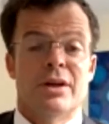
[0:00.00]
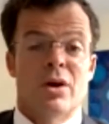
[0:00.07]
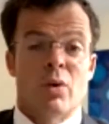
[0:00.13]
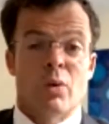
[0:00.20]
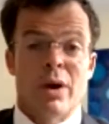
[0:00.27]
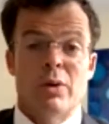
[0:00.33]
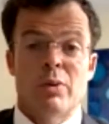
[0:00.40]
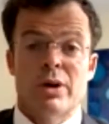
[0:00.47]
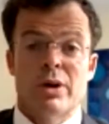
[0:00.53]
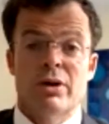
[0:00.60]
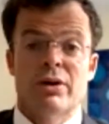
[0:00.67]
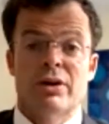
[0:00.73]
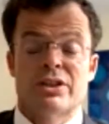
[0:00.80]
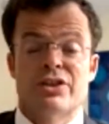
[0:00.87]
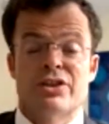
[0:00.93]
When one
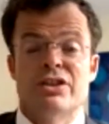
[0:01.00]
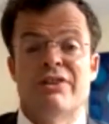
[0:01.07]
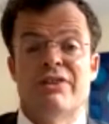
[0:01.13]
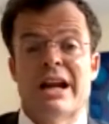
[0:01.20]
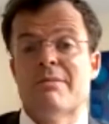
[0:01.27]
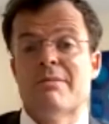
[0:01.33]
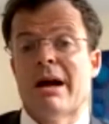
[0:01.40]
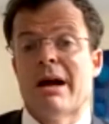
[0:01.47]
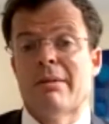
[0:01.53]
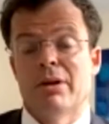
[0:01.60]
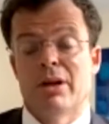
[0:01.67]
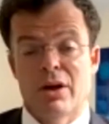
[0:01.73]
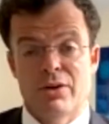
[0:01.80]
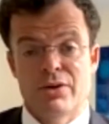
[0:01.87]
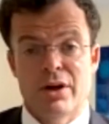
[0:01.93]
looks at the durvalumab
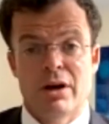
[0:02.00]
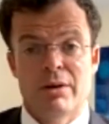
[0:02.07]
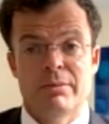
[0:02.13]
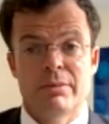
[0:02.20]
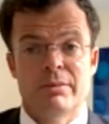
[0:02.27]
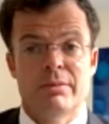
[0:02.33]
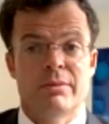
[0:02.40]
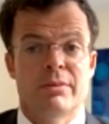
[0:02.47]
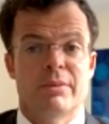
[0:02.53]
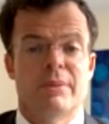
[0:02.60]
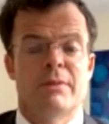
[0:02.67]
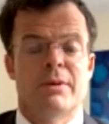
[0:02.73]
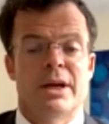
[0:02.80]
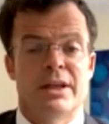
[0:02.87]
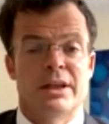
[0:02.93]
alone arm
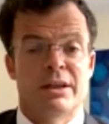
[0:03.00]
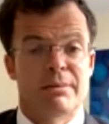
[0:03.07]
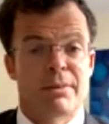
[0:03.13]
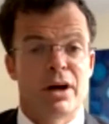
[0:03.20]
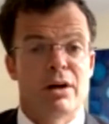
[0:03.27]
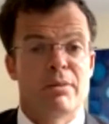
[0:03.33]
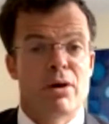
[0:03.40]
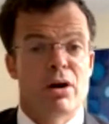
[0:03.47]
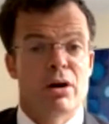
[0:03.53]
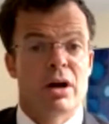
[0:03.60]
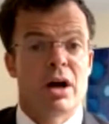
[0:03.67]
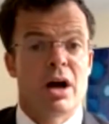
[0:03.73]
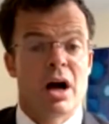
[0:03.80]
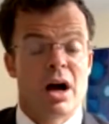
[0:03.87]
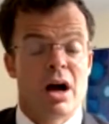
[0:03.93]
in the
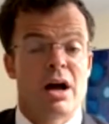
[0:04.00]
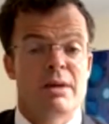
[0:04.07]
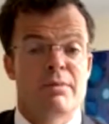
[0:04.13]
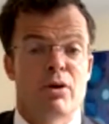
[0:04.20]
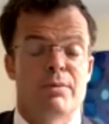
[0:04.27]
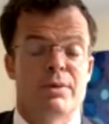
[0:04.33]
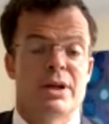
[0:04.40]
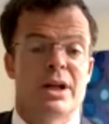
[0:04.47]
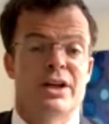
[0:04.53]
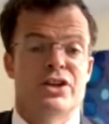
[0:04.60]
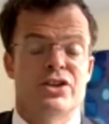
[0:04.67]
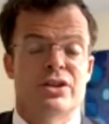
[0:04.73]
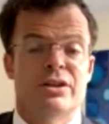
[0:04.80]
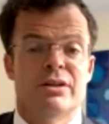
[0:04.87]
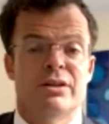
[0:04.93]
biomarker high
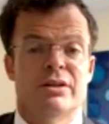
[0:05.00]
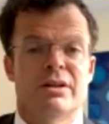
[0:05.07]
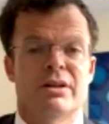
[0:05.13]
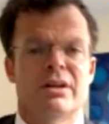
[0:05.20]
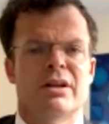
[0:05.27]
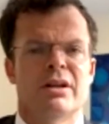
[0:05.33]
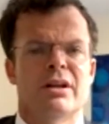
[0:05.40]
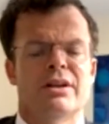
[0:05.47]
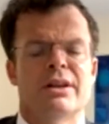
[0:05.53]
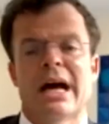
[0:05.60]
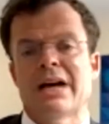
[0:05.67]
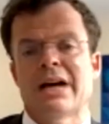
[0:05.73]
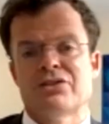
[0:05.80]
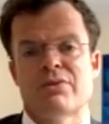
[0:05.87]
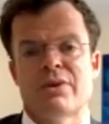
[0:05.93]
population, the hazard